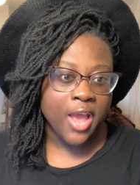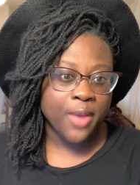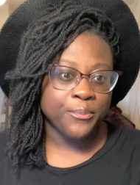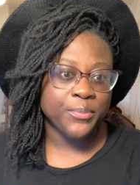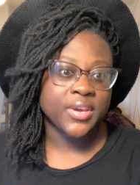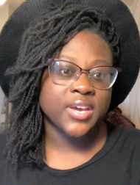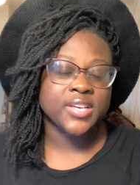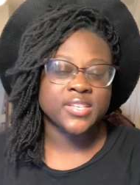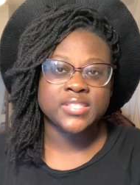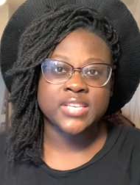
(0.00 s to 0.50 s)

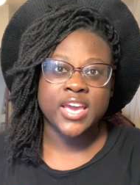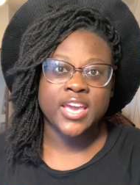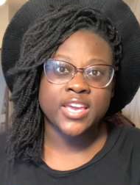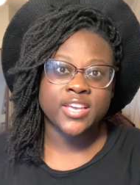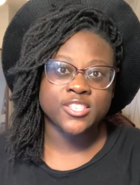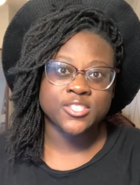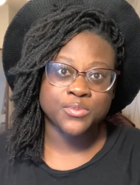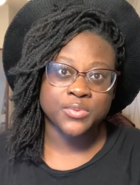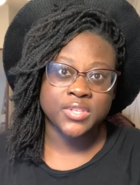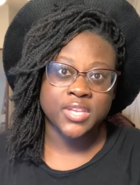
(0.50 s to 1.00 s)
because that
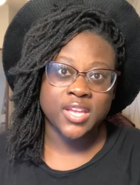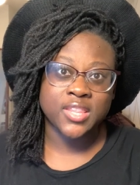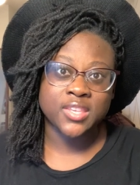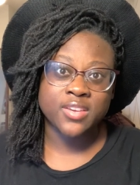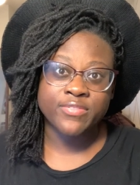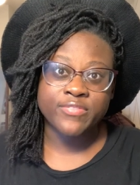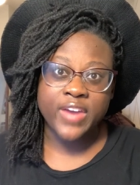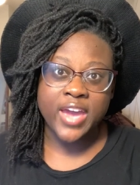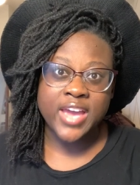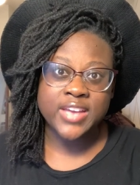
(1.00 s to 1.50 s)
gets me done
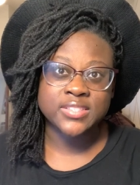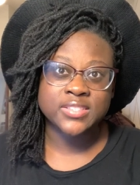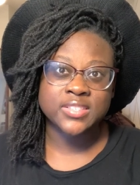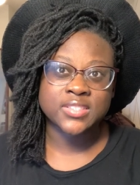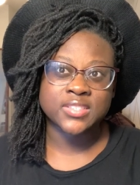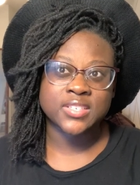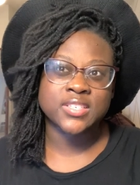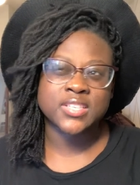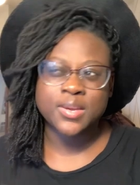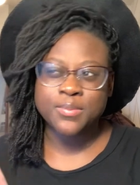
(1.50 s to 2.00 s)
the
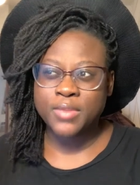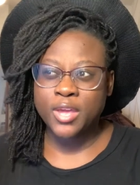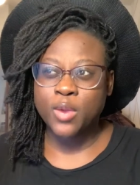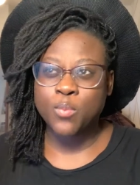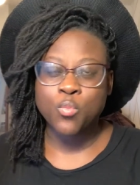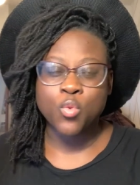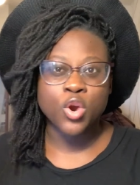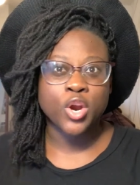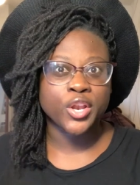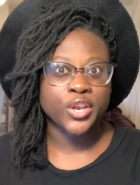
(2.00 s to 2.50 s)
fastest because I'm like
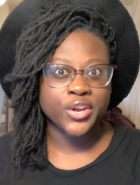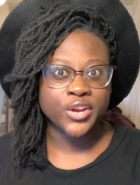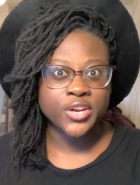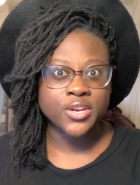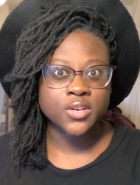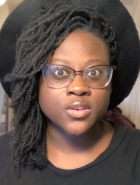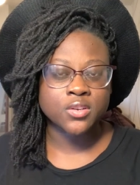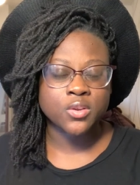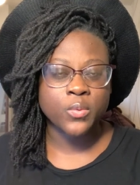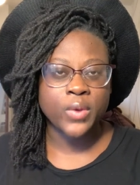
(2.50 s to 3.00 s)
more
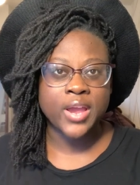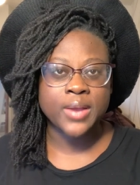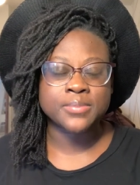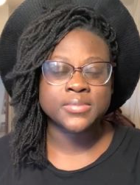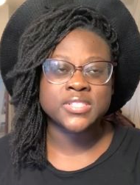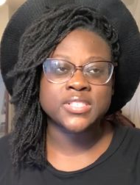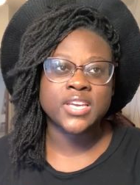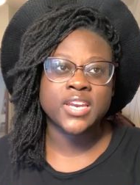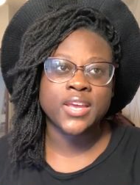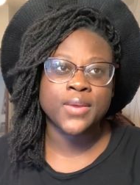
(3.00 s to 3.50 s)
alert the way I'm
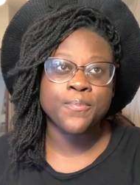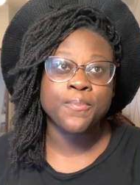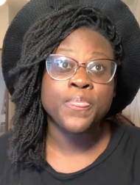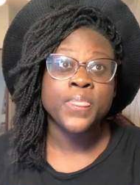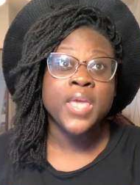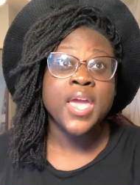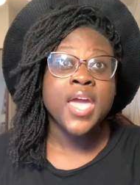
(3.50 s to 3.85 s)
sitting.